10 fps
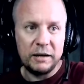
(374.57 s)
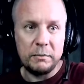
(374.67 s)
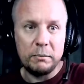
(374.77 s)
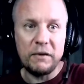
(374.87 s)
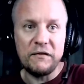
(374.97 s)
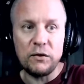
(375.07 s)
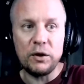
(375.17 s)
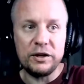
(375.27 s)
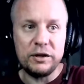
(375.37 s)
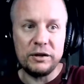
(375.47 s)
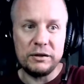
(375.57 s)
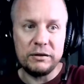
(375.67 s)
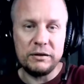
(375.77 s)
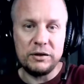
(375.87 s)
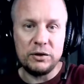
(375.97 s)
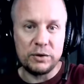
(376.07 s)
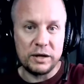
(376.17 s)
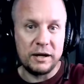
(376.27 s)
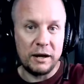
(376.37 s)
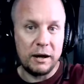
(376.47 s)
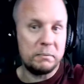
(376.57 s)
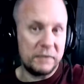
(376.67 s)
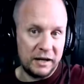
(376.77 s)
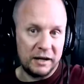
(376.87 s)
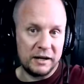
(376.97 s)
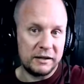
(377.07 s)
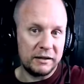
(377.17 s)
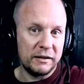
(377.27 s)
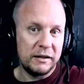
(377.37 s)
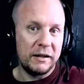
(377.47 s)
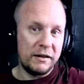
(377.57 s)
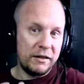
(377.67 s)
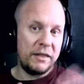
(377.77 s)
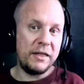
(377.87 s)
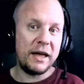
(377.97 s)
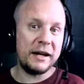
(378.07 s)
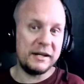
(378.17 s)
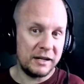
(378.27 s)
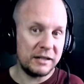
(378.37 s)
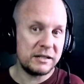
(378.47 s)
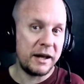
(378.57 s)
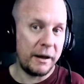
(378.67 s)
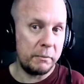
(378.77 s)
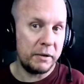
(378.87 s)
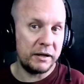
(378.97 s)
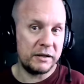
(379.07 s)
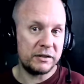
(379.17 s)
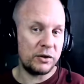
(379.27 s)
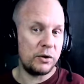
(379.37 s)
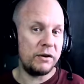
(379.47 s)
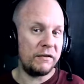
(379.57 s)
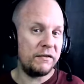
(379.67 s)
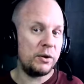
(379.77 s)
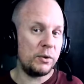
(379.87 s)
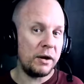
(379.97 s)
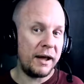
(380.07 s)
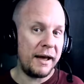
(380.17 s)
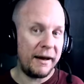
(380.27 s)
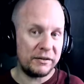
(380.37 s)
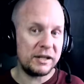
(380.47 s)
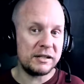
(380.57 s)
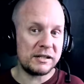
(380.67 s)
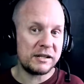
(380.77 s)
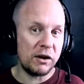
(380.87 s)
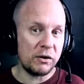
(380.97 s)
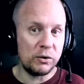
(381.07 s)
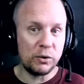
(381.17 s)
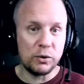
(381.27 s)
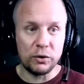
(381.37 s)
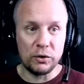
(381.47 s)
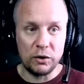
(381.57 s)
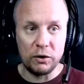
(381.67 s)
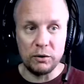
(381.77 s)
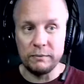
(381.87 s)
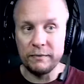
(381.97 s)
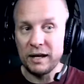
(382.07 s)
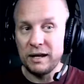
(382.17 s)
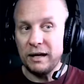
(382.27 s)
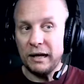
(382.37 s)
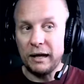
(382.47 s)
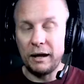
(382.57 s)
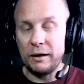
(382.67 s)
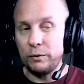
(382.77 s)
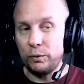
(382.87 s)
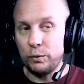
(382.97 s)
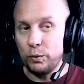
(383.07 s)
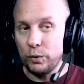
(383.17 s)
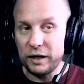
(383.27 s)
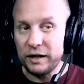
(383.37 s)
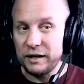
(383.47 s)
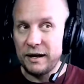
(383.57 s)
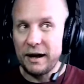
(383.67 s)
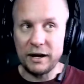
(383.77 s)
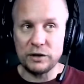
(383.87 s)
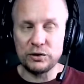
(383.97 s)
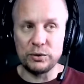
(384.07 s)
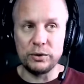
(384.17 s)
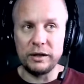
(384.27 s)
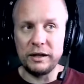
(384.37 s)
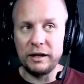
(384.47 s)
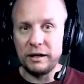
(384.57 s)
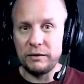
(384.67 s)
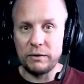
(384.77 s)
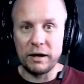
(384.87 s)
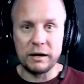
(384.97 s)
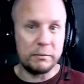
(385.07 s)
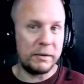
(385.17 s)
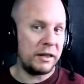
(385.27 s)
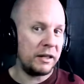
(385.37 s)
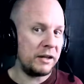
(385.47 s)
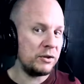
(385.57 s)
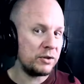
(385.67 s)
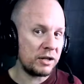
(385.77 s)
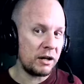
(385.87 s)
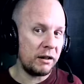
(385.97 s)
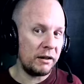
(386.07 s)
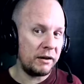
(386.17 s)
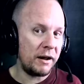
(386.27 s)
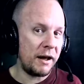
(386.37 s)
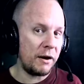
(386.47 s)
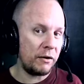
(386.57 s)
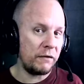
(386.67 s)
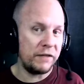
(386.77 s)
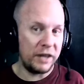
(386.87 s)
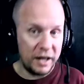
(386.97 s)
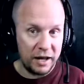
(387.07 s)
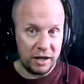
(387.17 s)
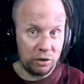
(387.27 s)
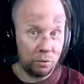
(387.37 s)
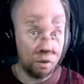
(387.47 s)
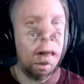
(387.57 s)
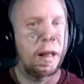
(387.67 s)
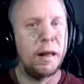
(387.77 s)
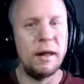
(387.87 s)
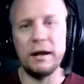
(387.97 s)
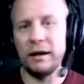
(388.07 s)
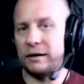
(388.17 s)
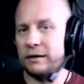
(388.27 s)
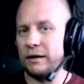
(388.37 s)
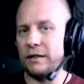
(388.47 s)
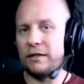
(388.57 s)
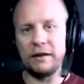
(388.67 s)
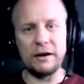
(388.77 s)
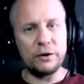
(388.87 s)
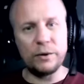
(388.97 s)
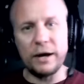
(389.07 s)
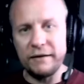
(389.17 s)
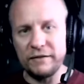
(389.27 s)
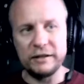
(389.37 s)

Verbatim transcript: before you can update it. And that does happen. So if you have to install Google Chrome, I wouldn't actually recommend that you install it out of the AUR. And there you have it.